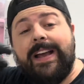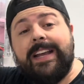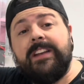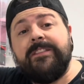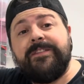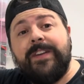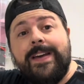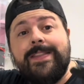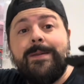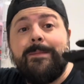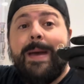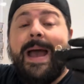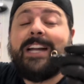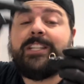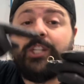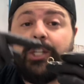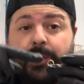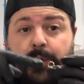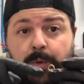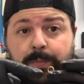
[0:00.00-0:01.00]
can find the
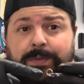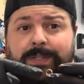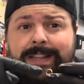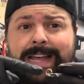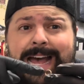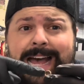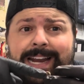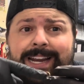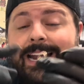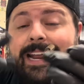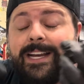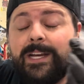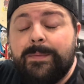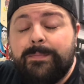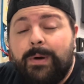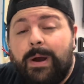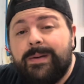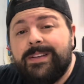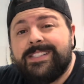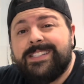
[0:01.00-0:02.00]
matching hoop to that, I could
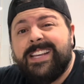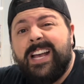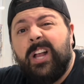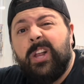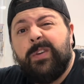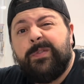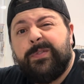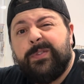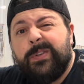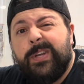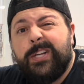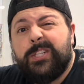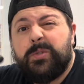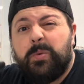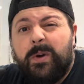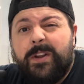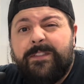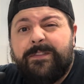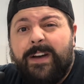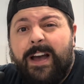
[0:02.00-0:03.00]
probably sell it for like
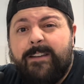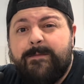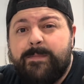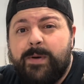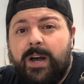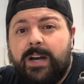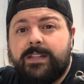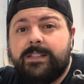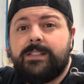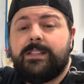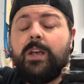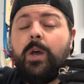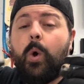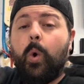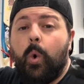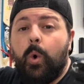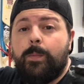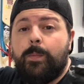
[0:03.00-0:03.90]
25 bucks or